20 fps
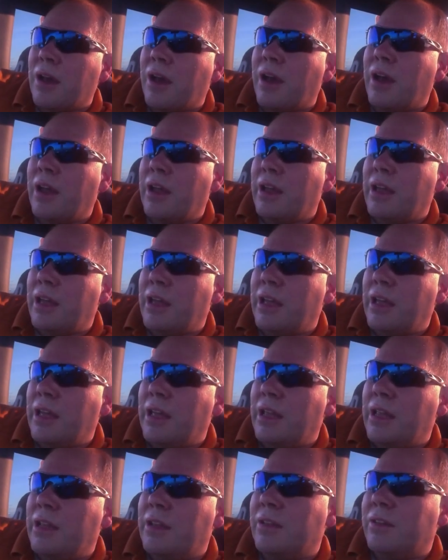
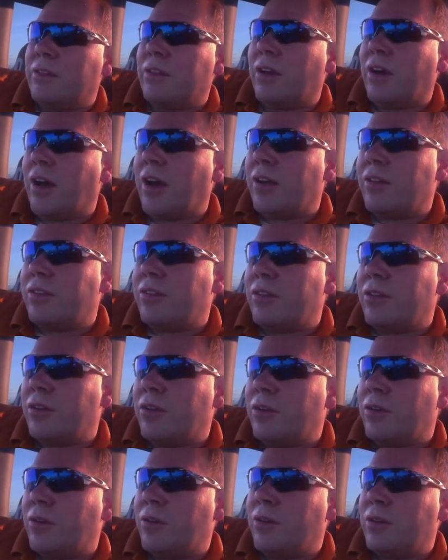and
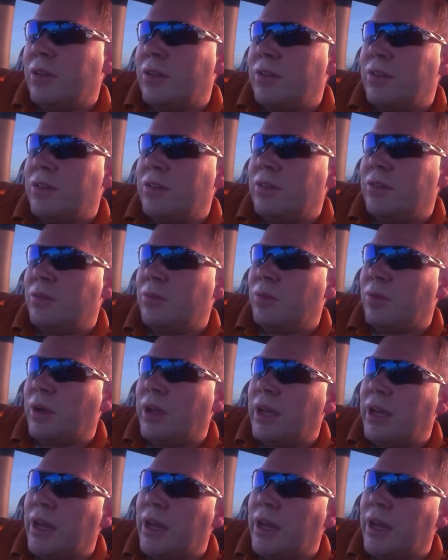also this is what